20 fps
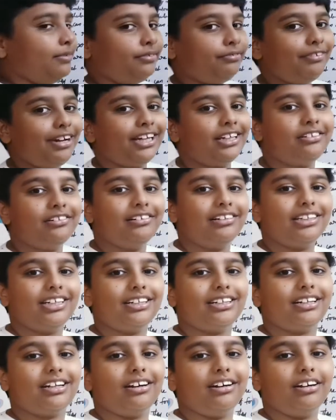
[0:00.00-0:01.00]
Vacuoles
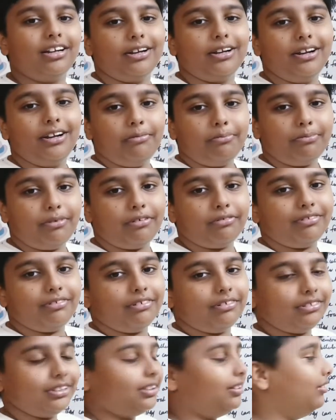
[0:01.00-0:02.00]
are type of those.